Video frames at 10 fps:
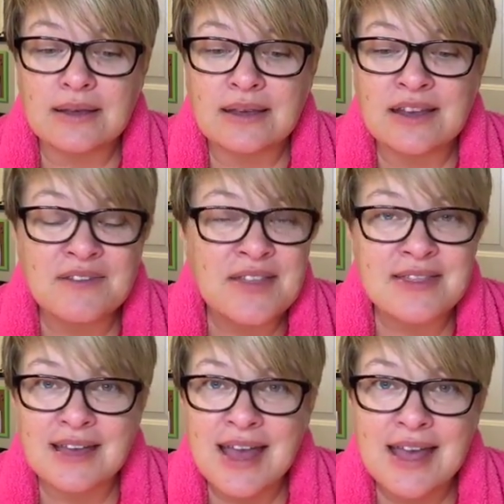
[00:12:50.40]
even
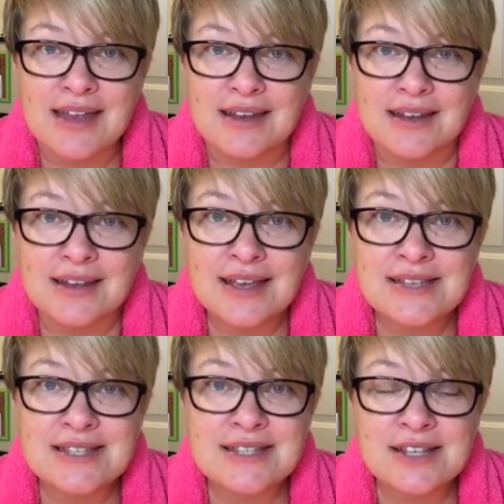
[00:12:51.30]
then,
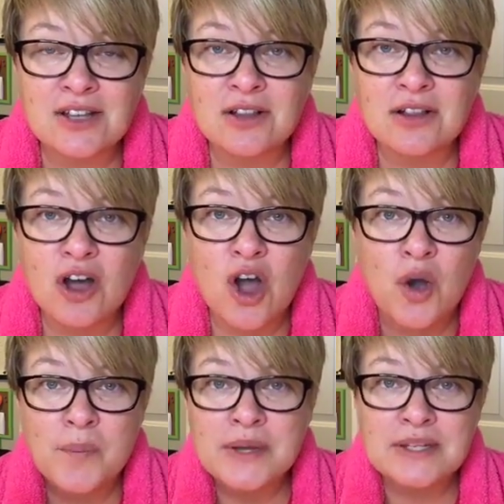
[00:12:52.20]
it's still
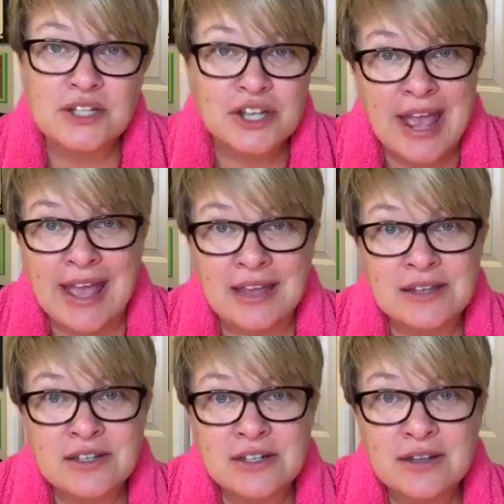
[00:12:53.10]
open to
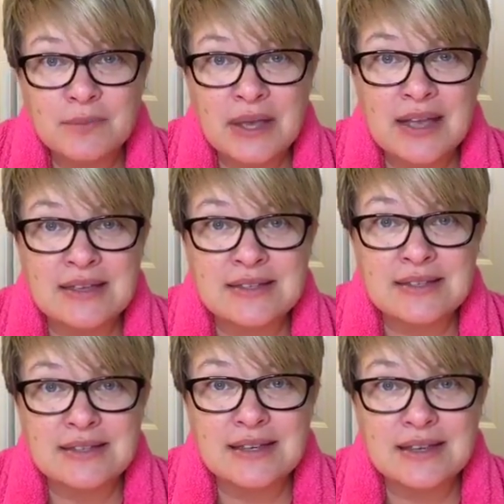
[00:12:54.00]
change
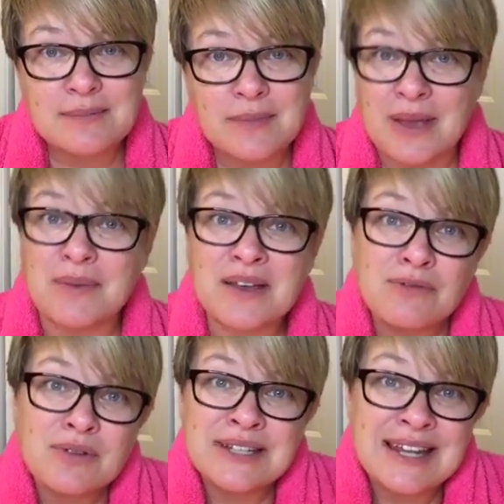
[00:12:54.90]
because maybe it
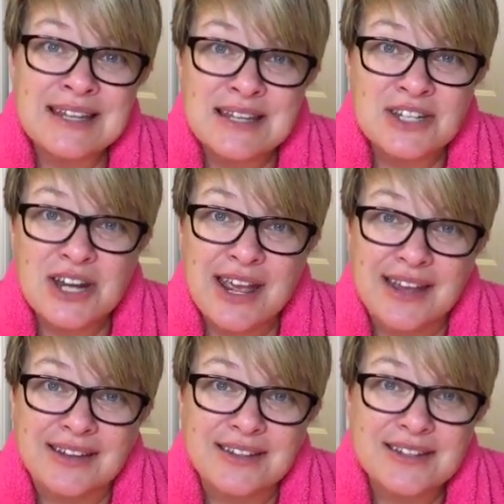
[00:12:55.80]
will need to
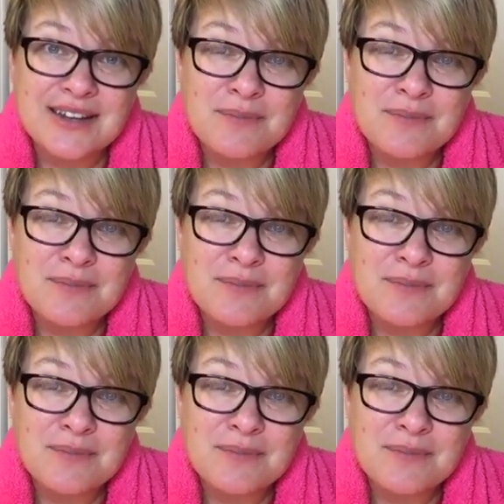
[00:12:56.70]
change.